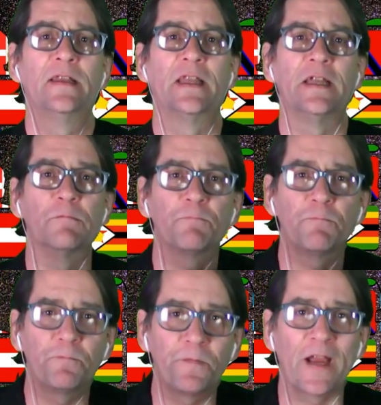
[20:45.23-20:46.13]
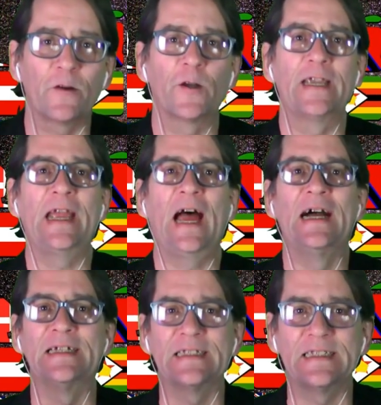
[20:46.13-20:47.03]
The very
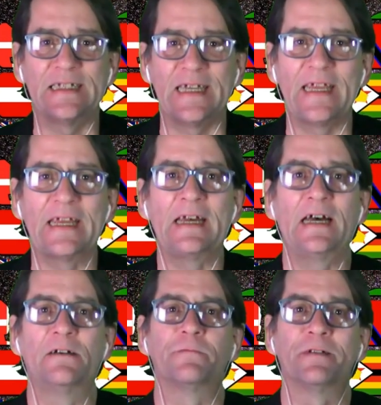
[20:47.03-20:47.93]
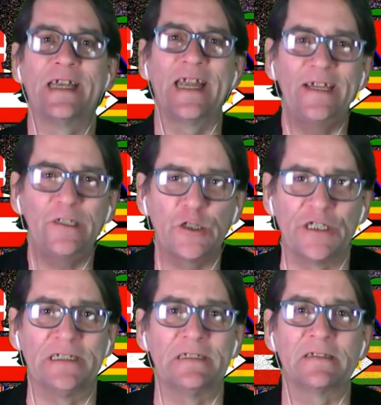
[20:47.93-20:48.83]
idea of
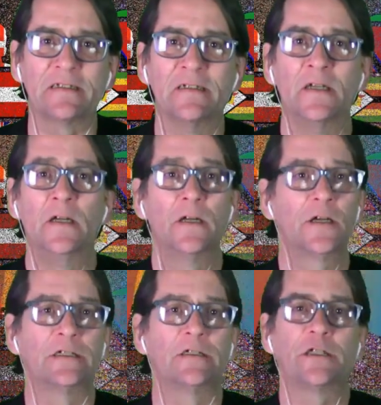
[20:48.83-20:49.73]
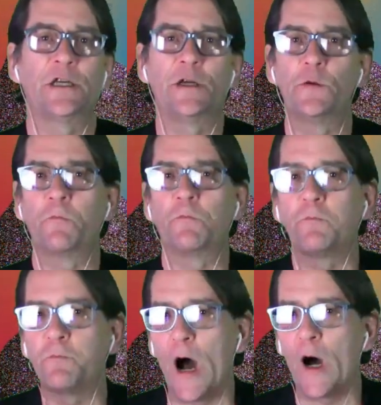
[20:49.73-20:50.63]
nations could soon
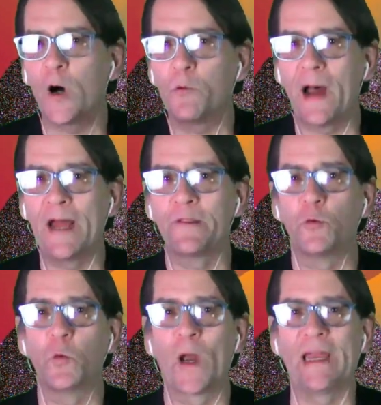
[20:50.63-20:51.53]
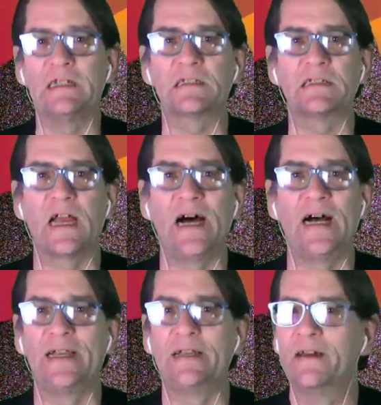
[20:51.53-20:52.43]
fall by the
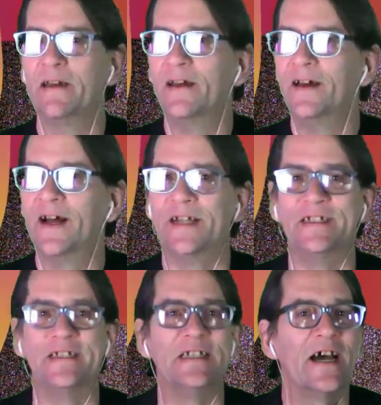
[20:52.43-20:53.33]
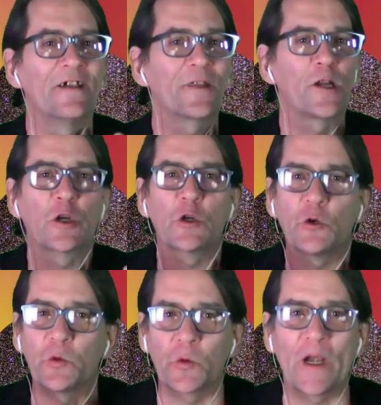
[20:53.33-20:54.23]
wayside, another
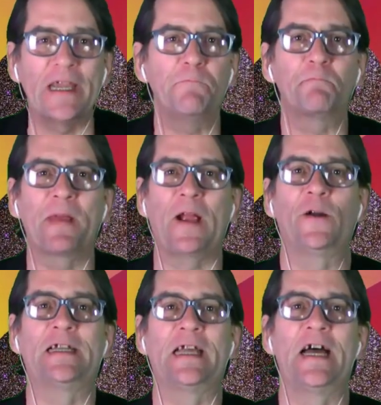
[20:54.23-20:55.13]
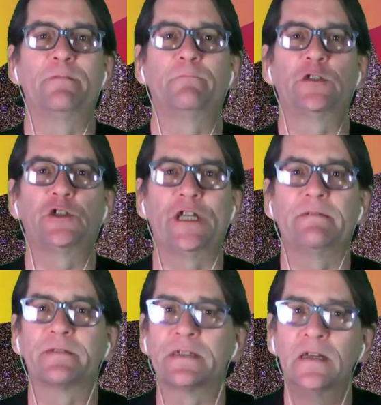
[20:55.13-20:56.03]
great paradigm
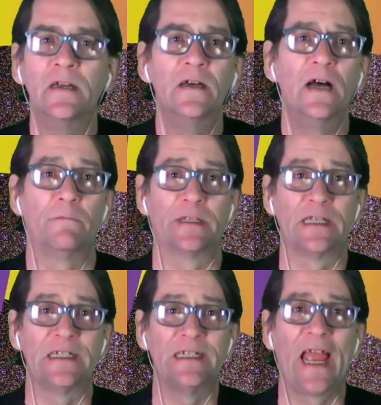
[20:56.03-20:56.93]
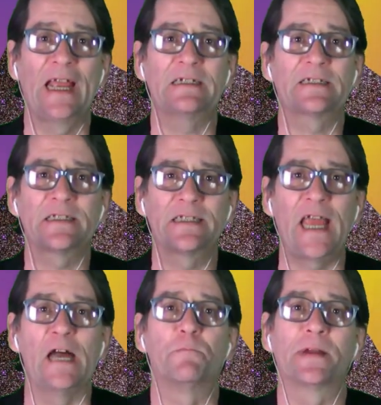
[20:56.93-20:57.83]
shift of the next
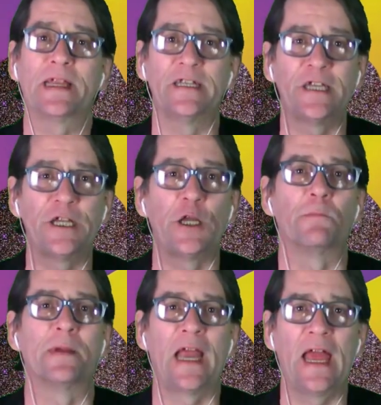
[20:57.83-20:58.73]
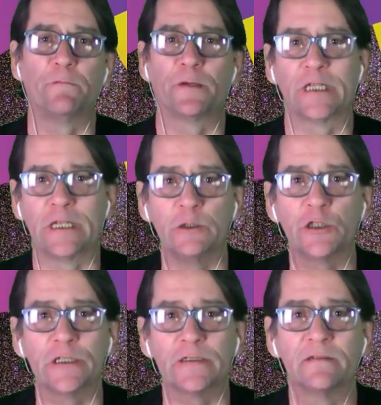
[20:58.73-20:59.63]
step in human evolution